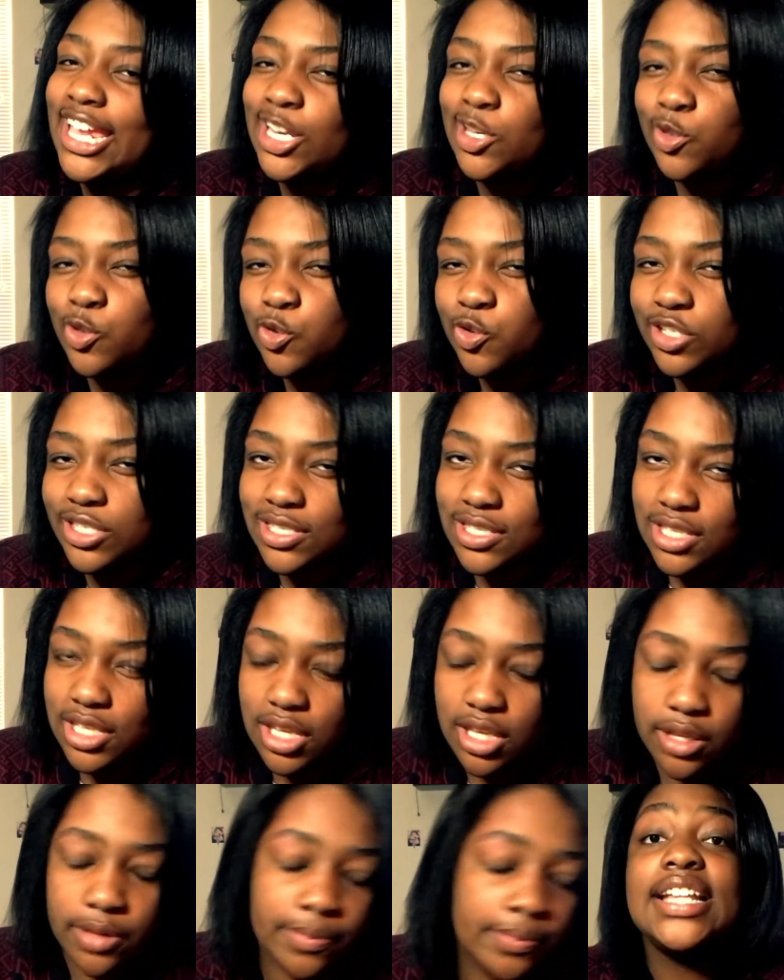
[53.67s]

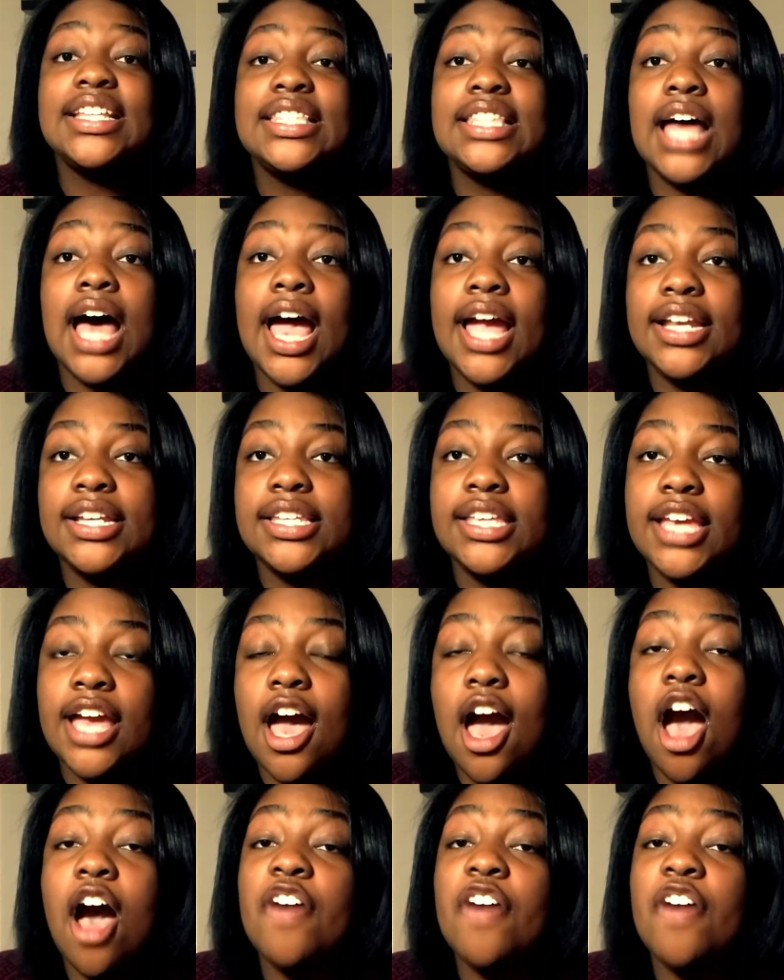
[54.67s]
interesting. It's the idea